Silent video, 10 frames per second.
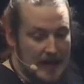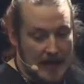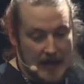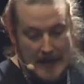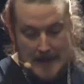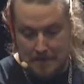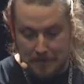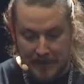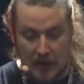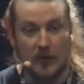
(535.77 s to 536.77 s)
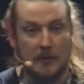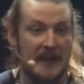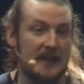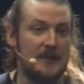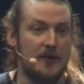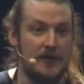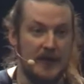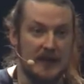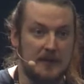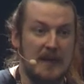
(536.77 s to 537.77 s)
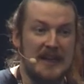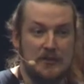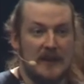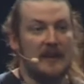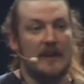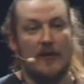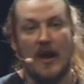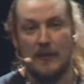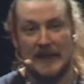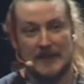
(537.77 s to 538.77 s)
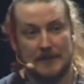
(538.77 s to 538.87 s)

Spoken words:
Automated Certificate Management Environment.